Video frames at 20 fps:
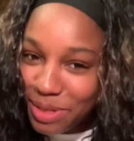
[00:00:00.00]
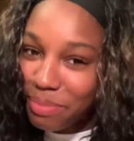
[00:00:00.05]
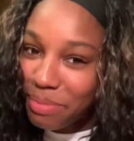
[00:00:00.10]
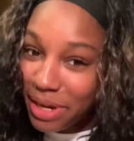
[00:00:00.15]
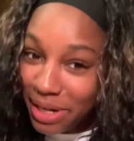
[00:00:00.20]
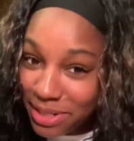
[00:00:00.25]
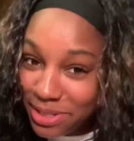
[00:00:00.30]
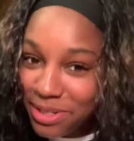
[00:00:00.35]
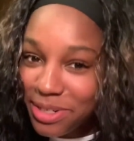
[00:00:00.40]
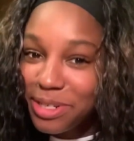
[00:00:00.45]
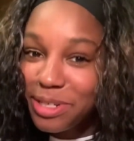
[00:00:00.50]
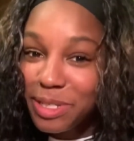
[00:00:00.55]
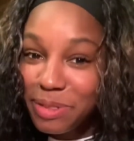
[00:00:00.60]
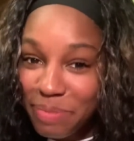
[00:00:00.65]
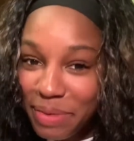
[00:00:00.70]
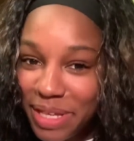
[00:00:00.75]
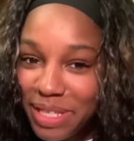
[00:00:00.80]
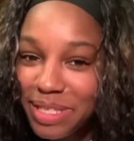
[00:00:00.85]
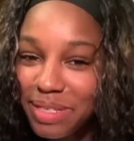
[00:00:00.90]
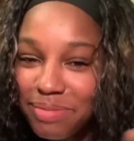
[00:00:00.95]
So make sure you
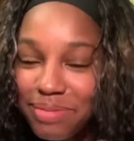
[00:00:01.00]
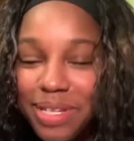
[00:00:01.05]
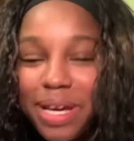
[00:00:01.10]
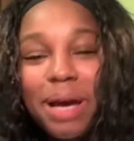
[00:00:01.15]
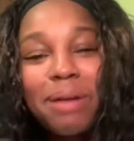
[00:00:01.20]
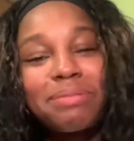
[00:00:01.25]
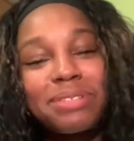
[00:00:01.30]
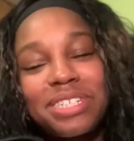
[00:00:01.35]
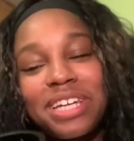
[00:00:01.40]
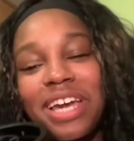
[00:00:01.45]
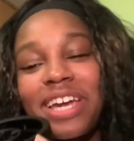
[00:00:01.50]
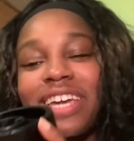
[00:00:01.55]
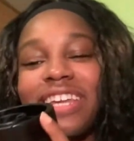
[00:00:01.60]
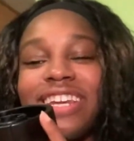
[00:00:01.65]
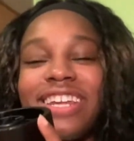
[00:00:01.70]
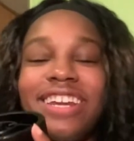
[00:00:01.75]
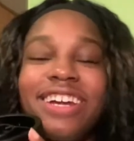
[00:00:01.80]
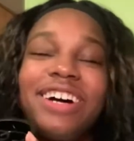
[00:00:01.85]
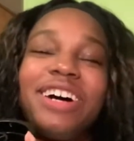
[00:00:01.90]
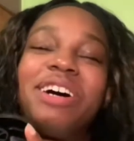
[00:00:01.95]
spend some time
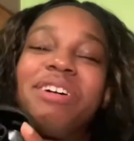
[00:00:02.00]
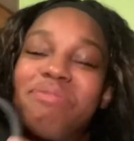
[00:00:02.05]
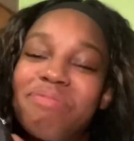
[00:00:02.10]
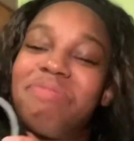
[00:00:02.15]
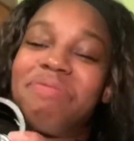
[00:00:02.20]
shaking it up.